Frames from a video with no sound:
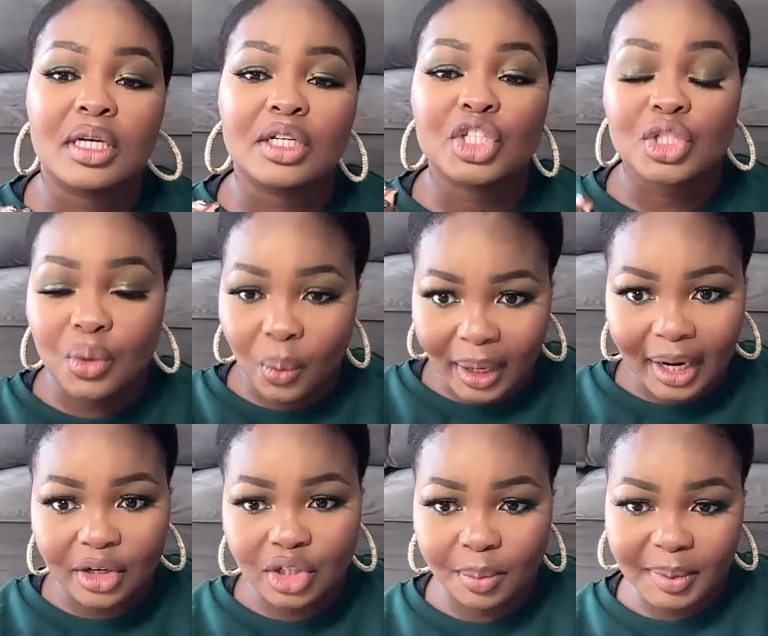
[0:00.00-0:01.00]

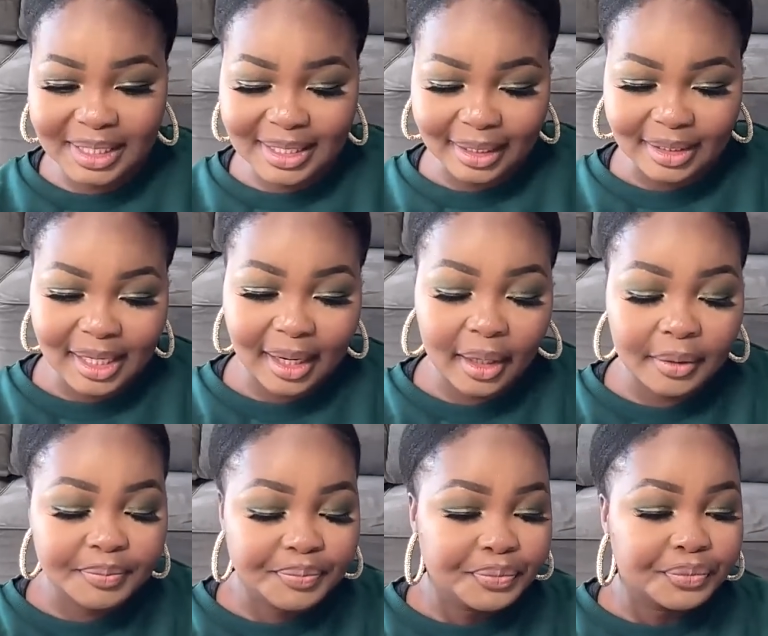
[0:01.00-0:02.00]
Square Shopping Center.
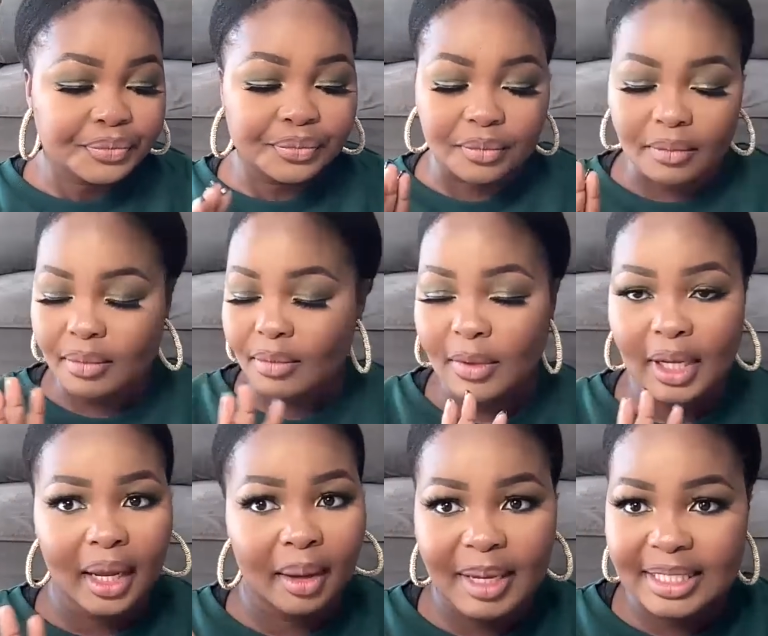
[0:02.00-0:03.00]

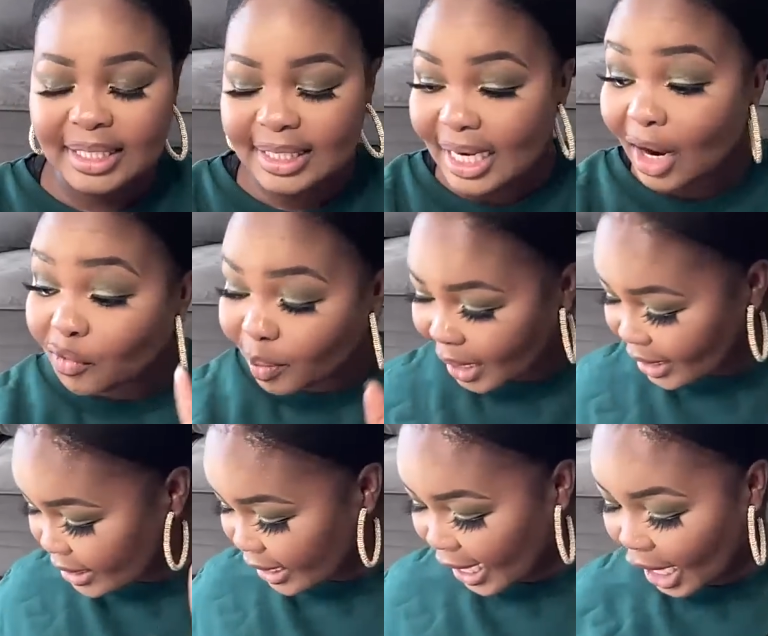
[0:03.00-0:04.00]
Amazing stuff.
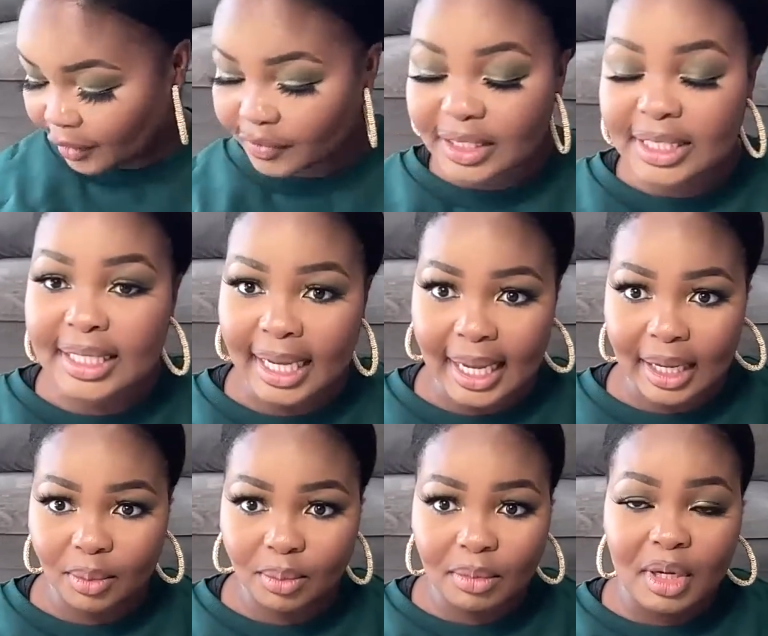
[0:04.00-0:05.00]
Plus, they have this
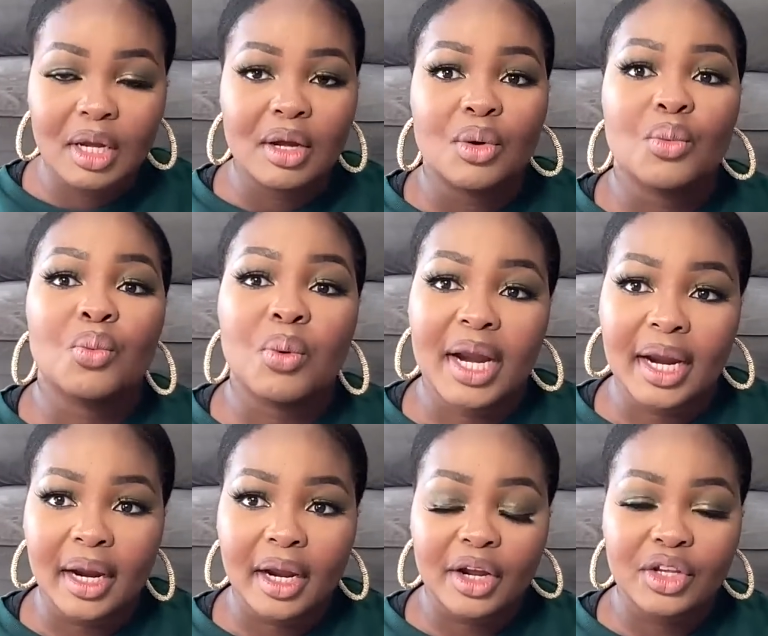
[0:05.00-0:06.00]
game
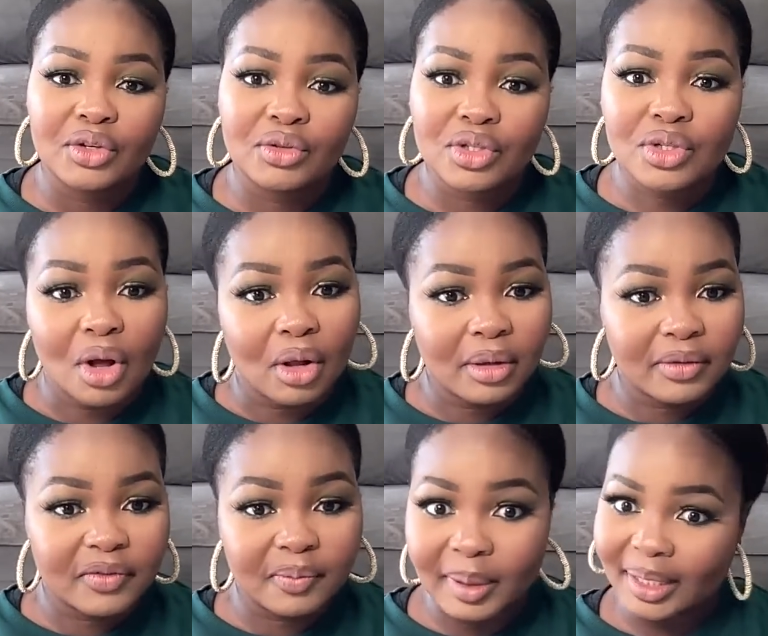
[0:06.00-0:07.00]
where you
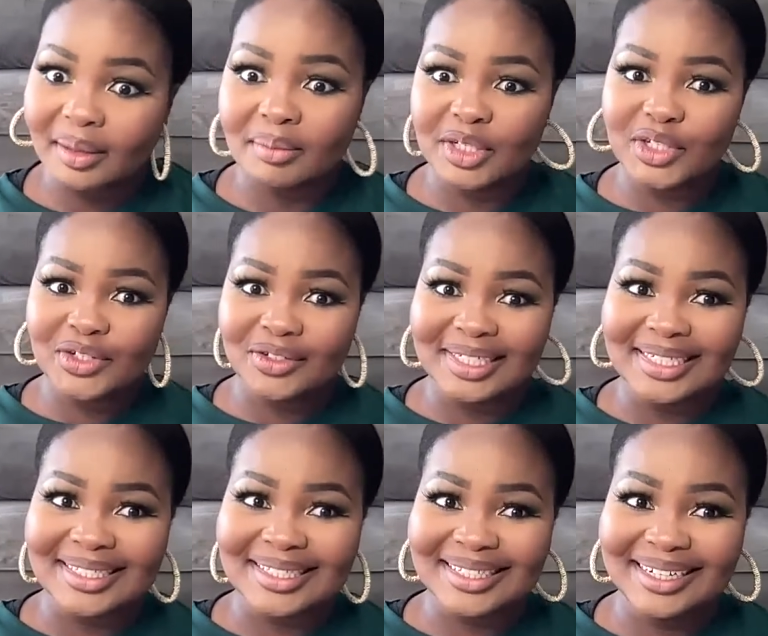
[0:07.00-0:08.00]
solve murder
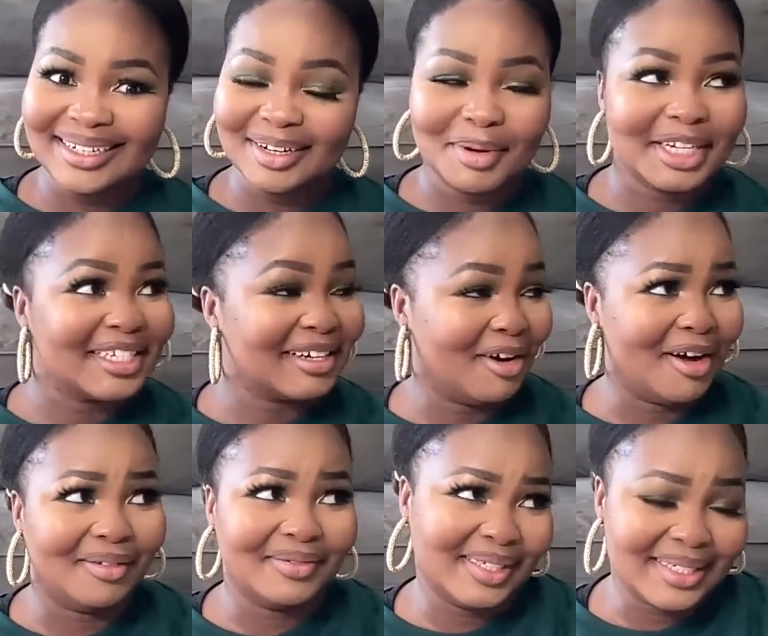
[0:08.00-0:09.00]
mysteries, which
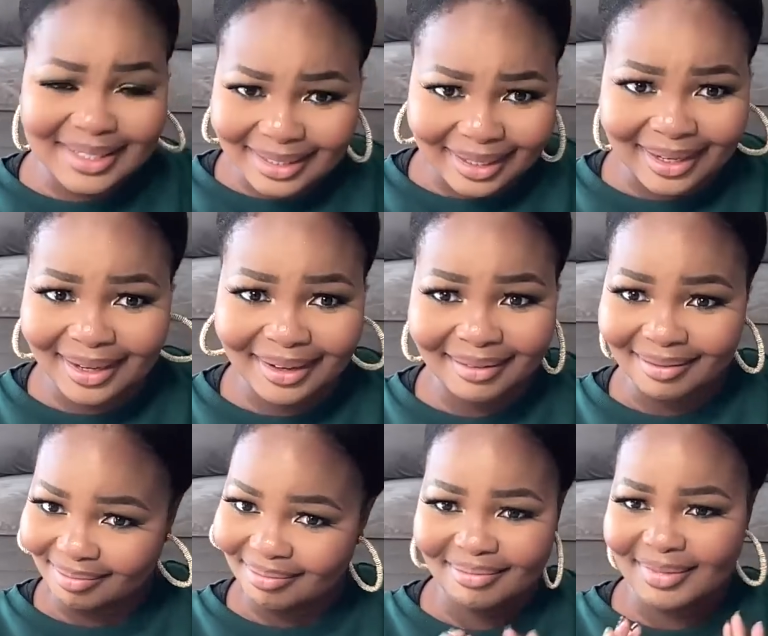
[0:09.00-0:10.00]
obviously
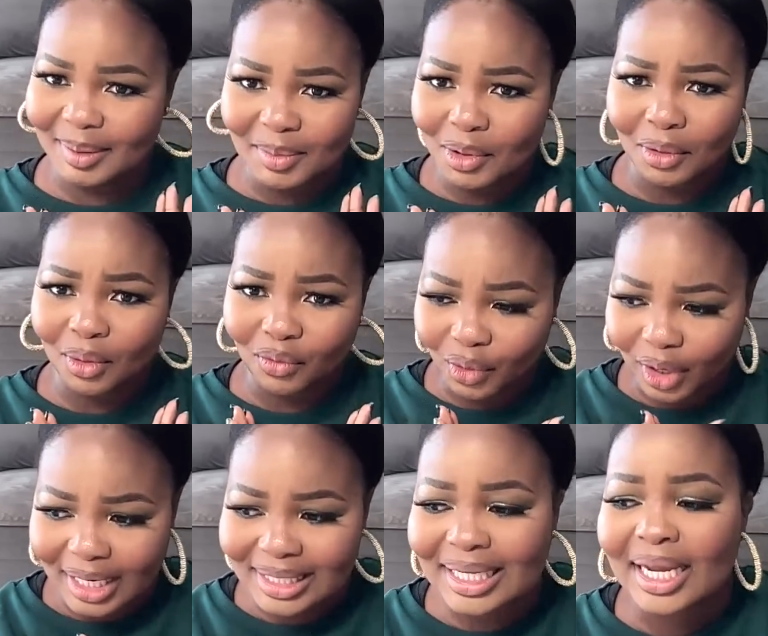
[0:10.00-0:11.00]
I'm all over
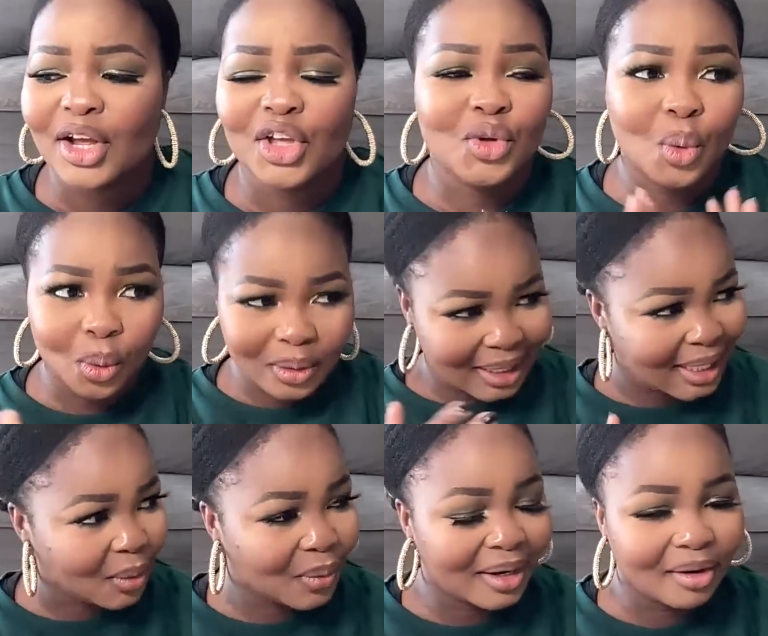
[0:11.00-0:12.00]
it. You order
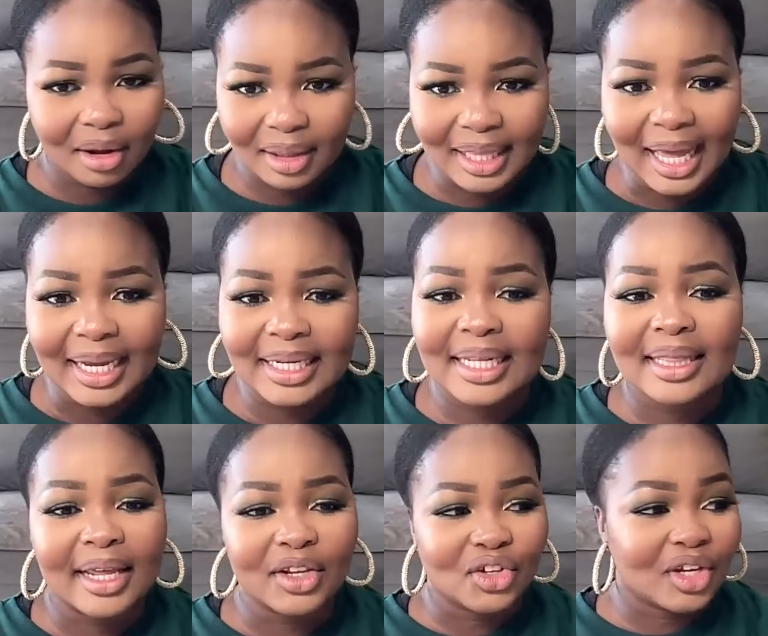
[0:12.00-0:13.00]
that one online, and
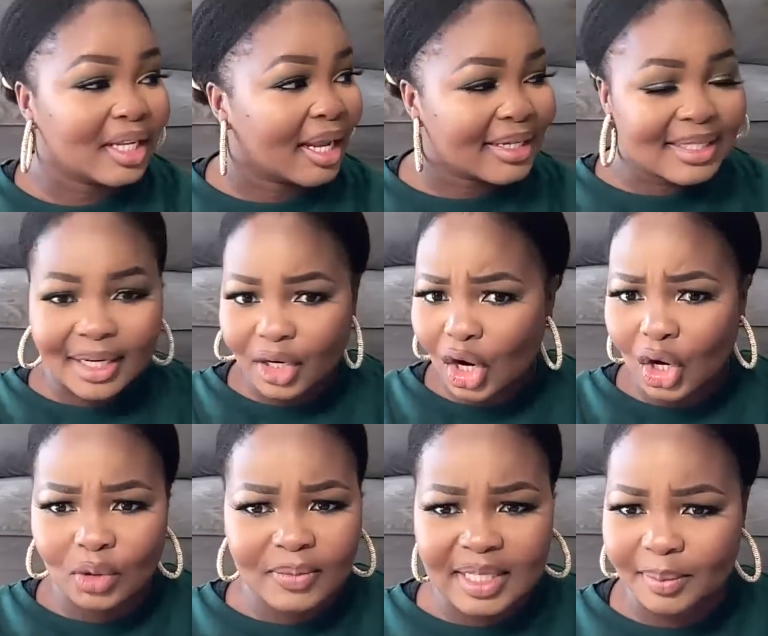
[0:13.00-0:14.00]
then you can like sit at
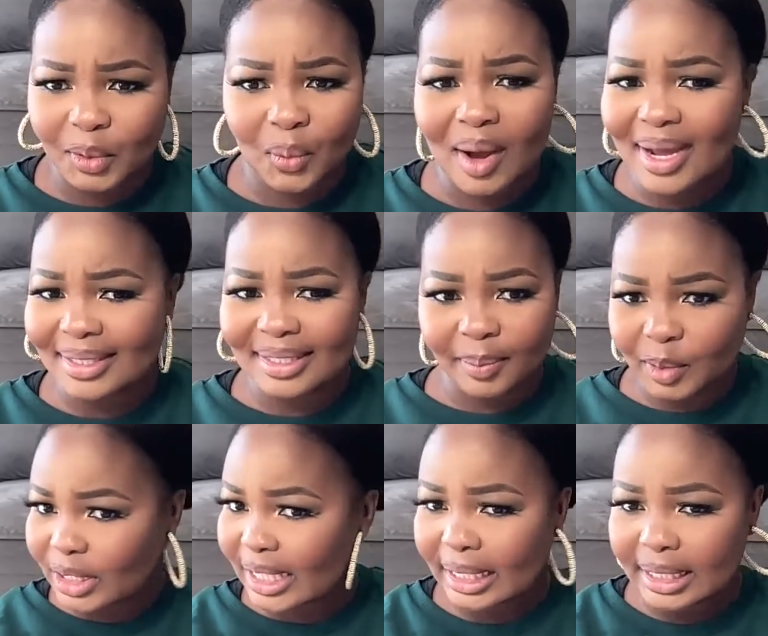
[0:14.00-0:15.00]
home, sip on wine, sip on
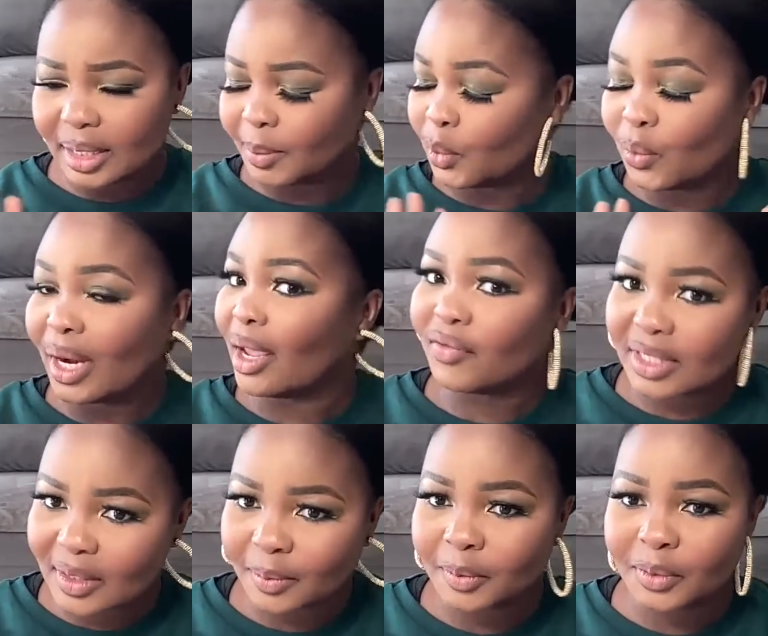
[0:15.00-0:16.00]
tea, sip on whatever
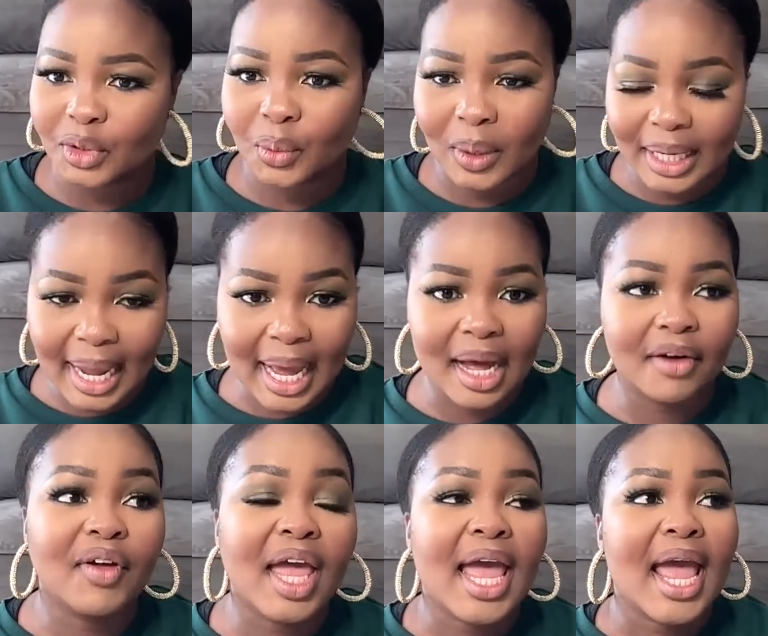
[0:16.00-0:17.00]
sippable you want to have.